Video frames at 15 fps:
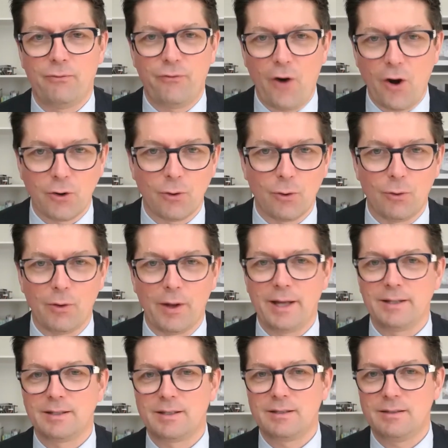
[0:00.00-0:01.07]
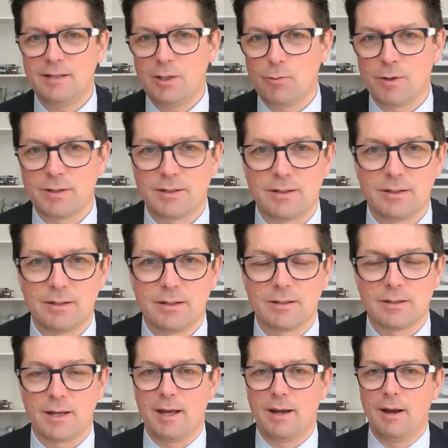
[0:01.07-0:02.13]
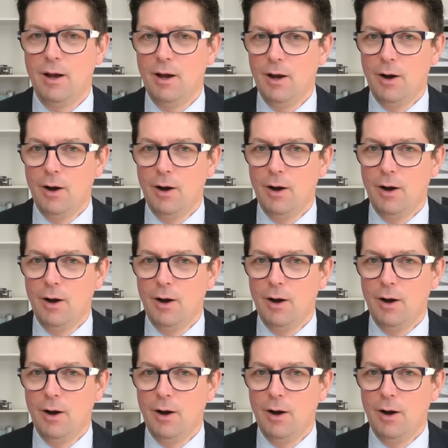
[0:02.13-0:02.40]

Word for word: funnel and sequences and